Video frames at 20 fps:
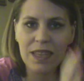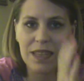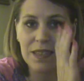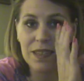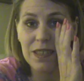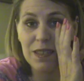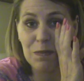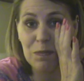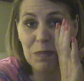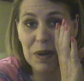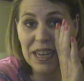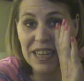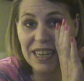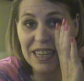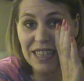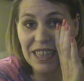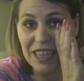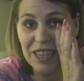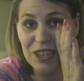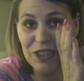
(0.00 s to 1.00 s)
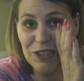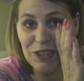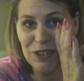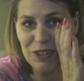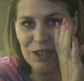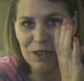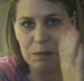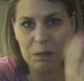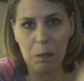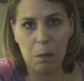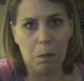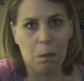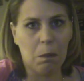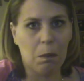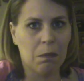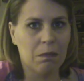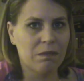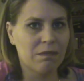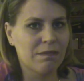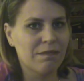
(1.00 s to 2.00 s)
Spike in the nude.
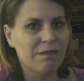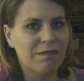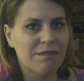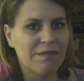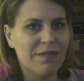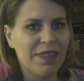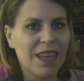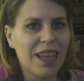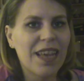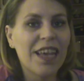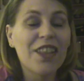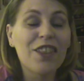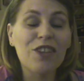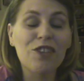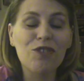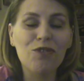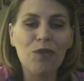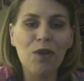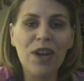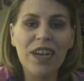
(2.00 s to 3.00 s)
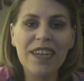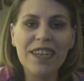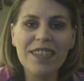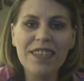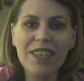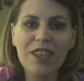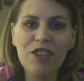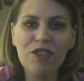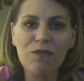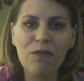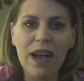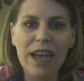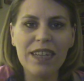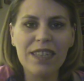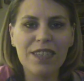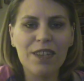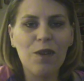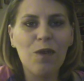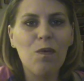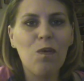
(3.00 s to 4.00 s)
The Troika's a
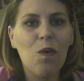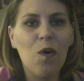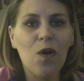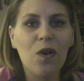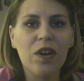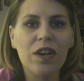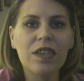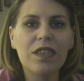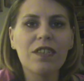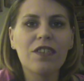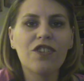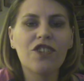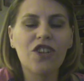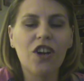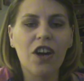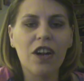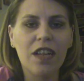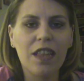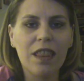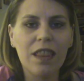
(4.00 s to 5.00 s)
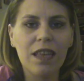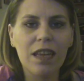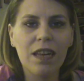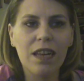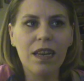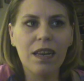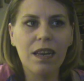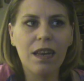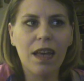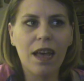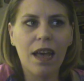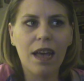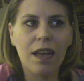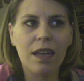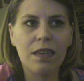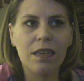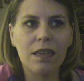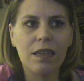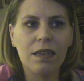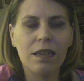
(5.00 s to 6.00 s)
threat. Warren, Jonathan,
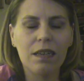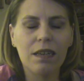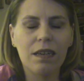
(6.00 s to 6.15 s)
and